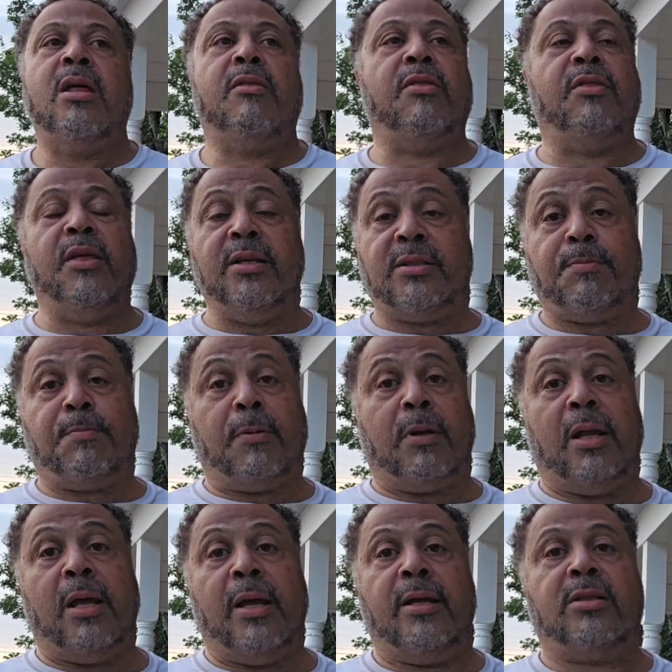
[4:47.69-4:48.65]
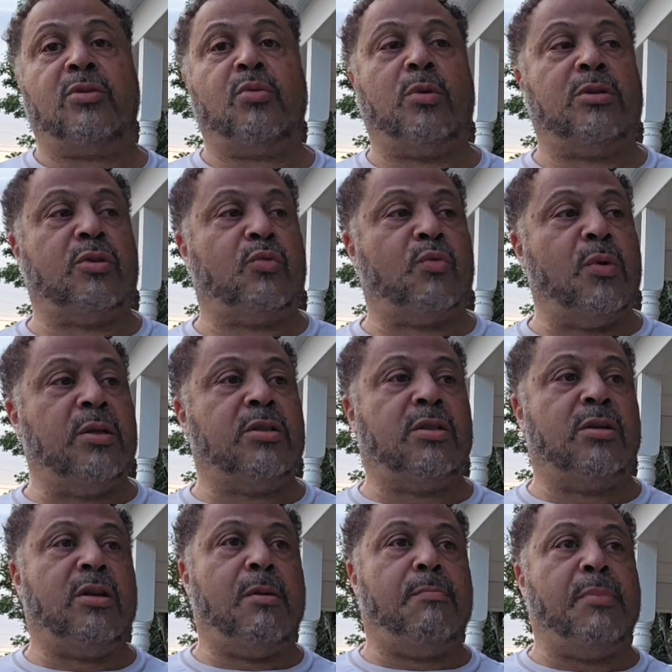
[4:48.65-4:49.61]
This place was
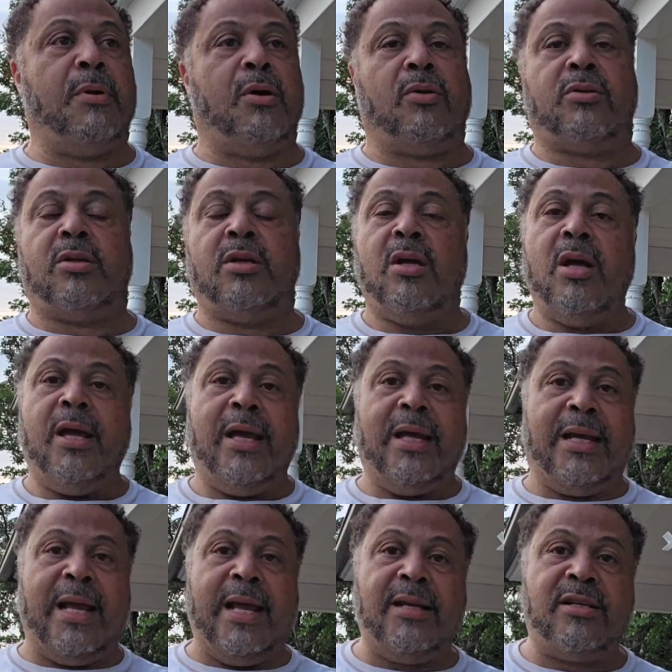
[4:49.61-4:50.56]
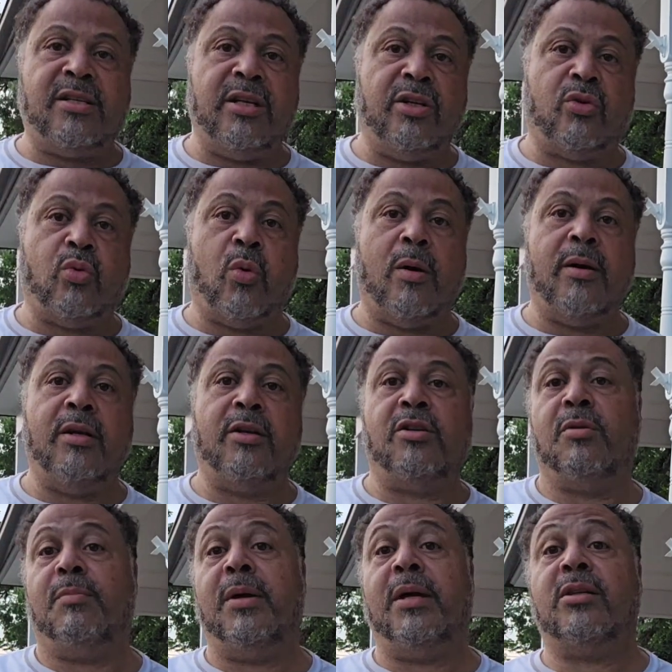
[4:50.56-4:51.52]
originally built in 1820
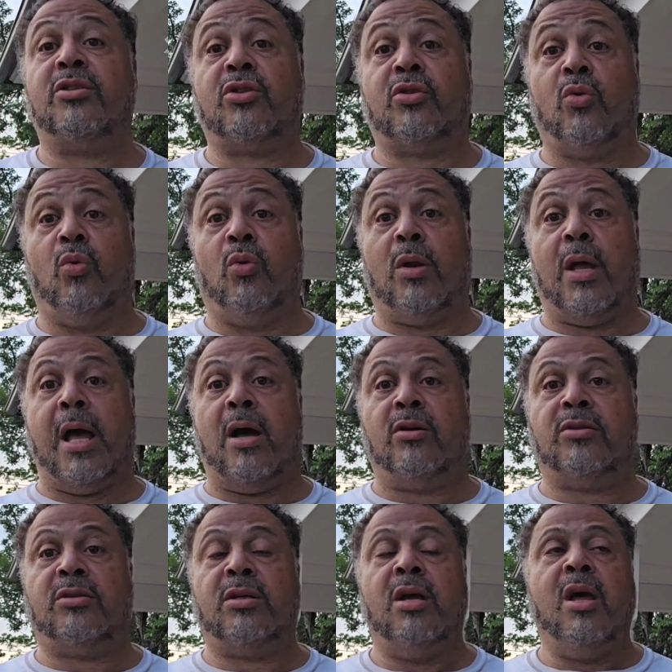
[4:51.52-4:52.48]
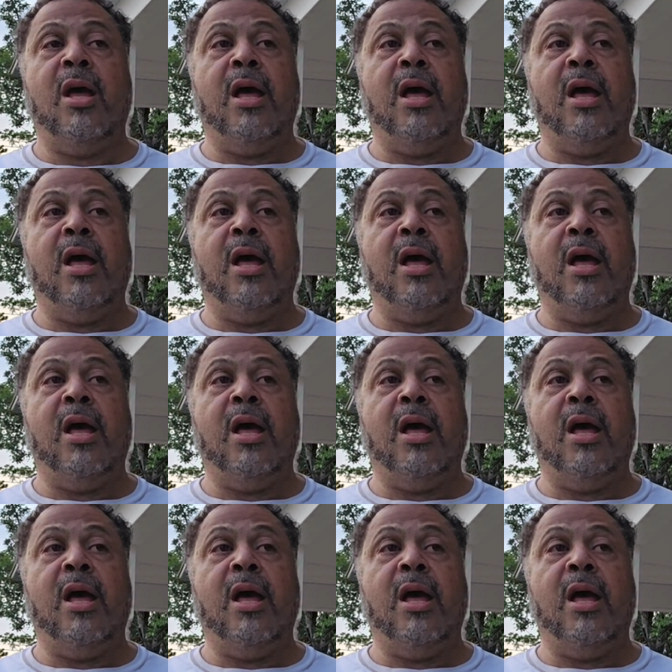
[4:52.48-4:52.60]
to be a schoolhouse.